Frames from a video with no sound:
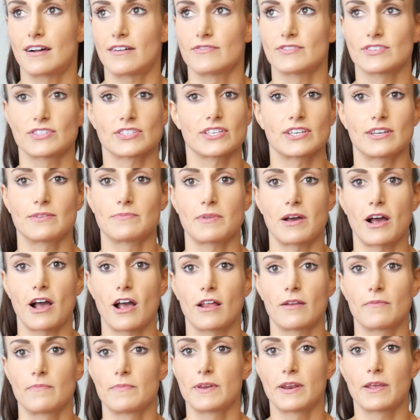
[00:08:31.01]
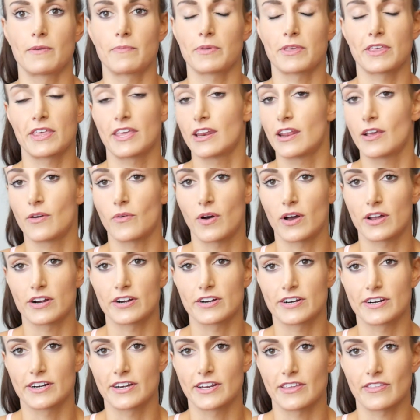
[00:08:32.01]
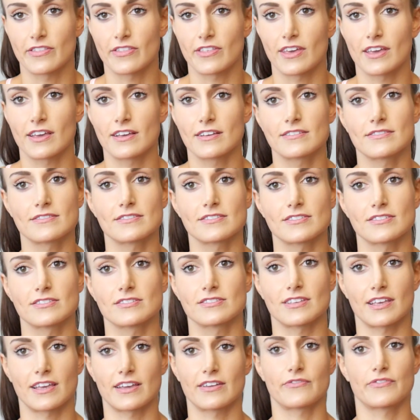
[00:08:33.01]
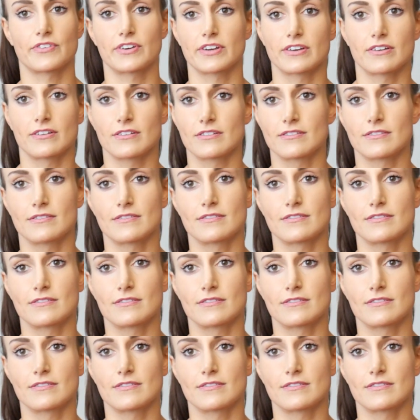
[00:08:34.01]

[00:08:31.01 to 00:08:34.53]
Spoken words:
obviously I'm not manipulating water or anything. This is like real.